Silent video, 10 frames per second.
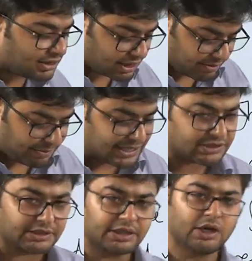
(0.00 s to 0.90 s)
the
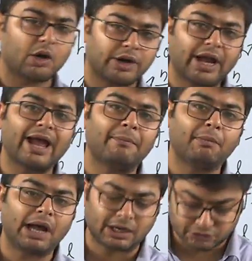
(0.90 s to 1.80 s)
capacity or
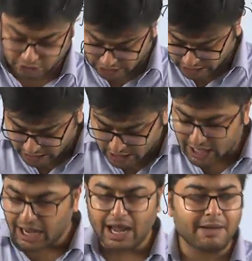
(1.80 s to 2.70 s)
actually
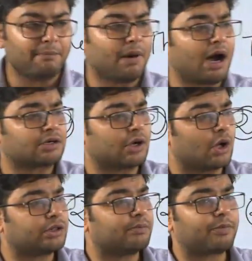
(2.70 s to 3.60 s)
embarked
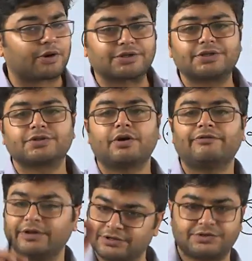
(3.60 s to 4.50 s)
on the process of
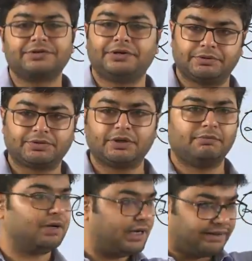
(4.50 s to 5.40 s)
institutional
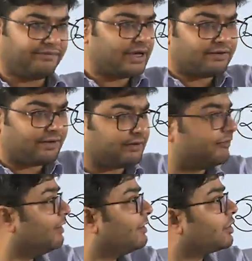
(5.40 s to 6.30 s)
building, wherein we
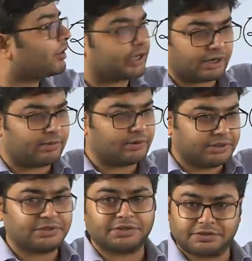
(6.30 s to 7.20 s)
were talking about the
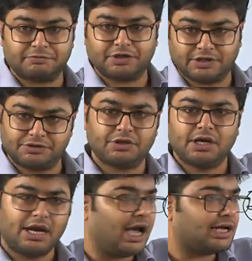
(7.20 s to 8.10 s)
system change,
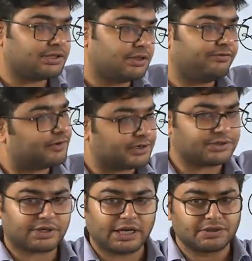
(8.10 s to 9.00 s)
as in the first
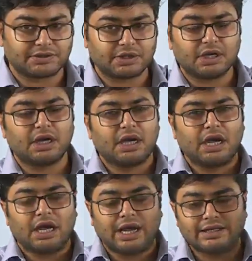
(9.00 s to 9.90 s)
case.
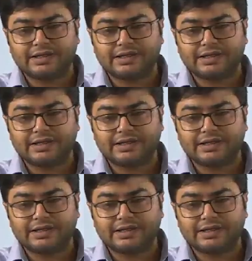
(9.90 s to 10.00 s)
In the